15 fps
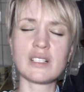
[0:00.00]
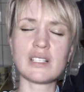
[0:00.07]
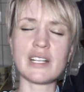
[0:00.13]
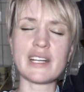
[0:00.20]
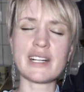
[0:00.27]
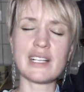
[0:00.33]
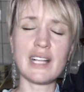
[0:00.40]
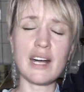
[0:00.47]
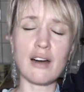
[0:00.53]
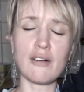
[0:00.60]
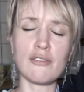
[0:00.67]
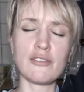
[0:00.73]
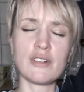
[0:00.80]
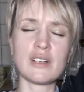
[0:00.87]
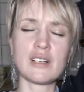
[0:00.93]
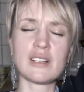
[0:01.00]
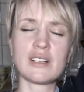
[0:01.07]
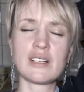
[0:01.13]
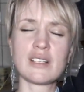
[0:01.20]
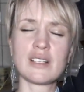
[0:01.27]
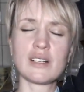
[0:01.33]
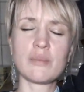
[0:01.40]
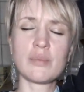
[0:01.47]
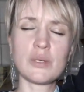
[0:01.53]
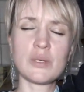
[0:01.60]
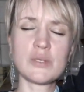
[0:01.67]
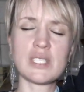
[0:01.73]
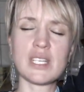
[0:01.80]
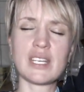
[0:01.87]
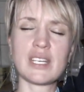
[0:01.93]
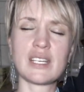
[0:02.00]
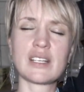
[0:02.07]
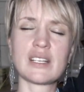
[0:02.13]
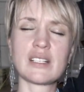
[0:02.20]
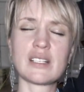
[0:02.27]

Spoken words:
like love, beauty,